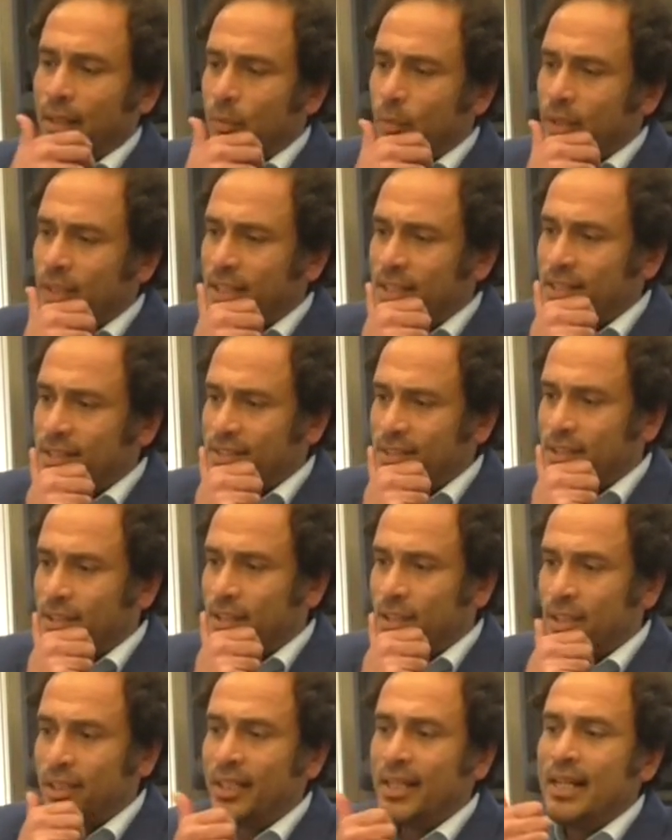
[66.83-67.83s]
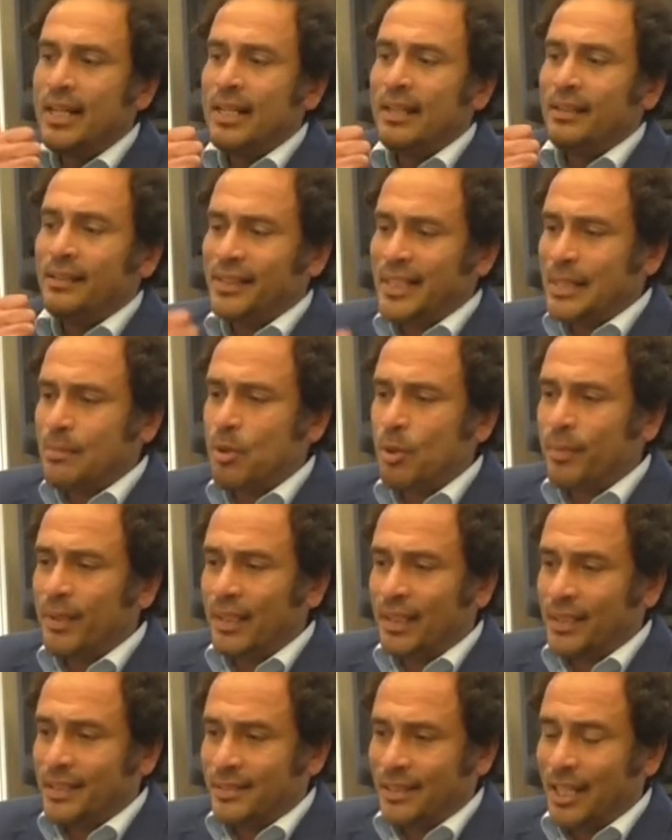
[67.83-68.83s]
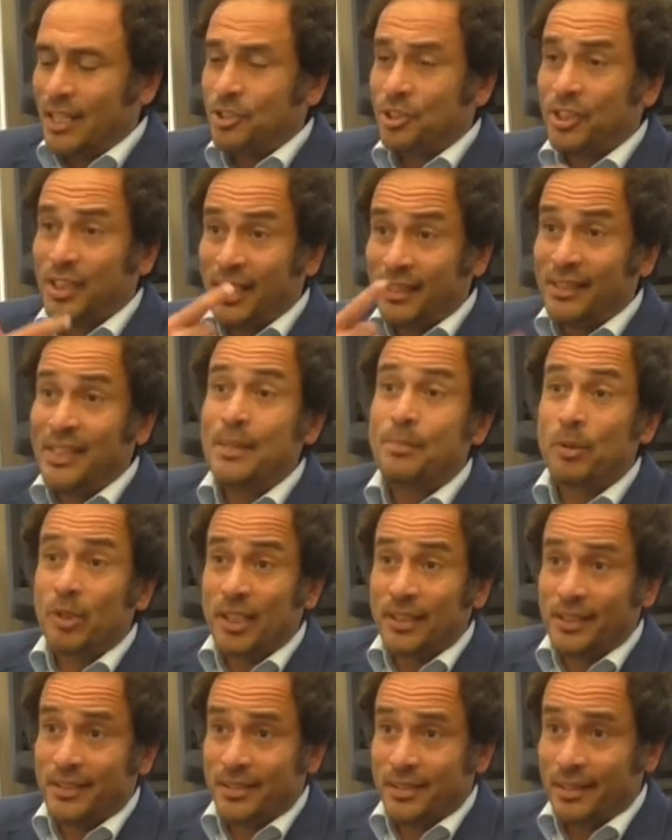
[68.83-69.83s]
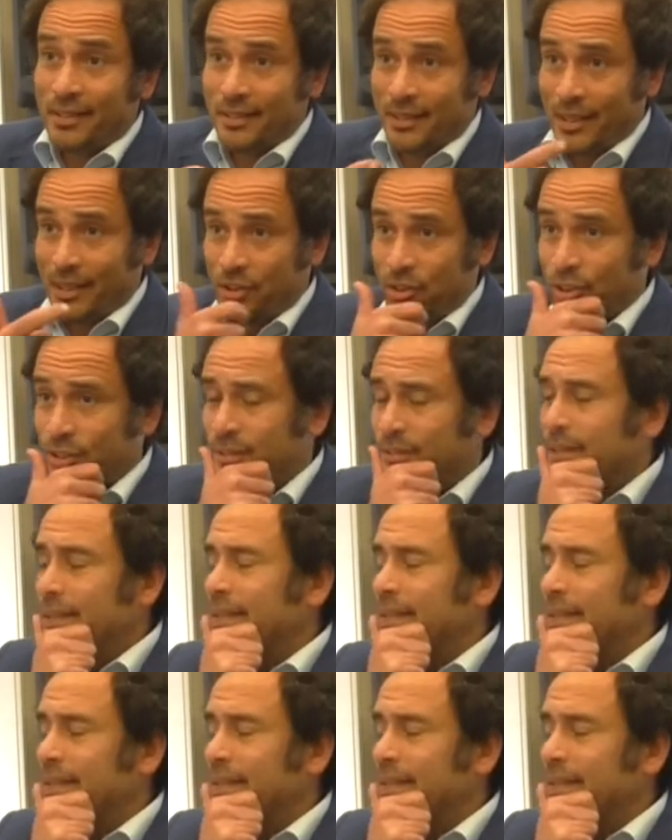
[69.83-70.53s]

with are demobilization and depoliticization.